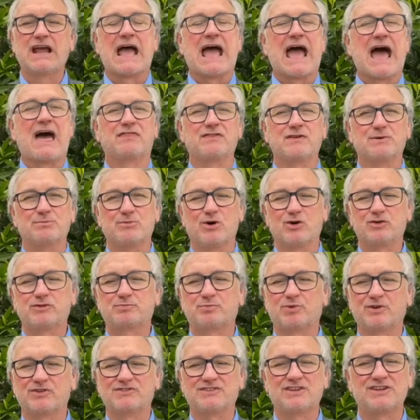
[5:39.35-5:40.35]
at the most
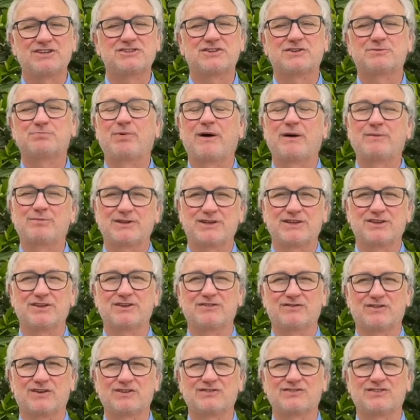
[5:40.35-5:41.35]
prestigious public
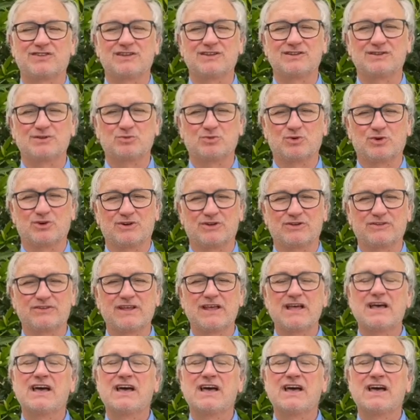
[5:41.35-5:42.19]
university in the world,